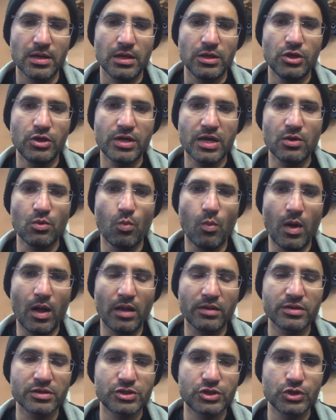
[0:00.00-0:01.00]
You can
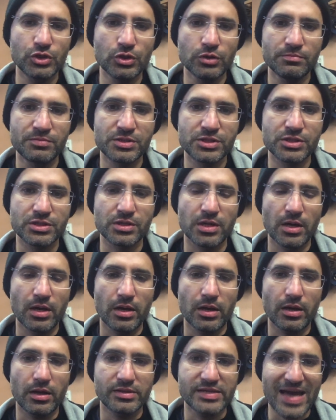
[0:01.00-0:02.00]
weld the tubes,
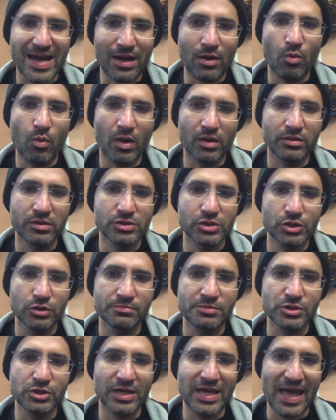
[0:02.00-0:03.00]
tack weld the
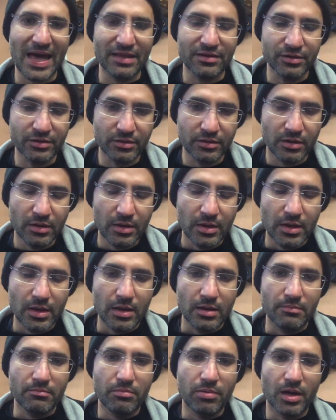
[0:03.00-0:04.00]
tubes together,
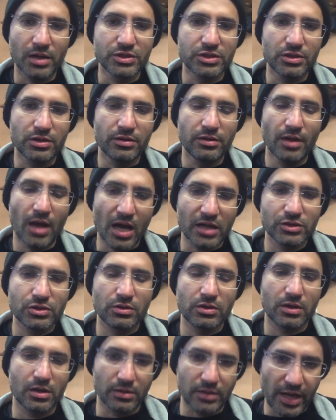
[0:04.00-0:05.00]
but not to
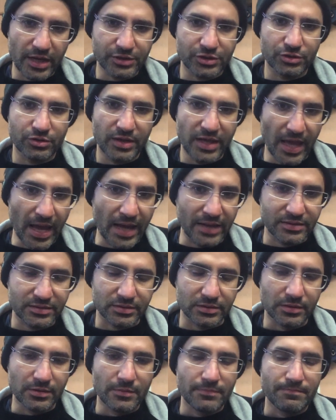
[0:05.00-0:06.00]
the collector yet.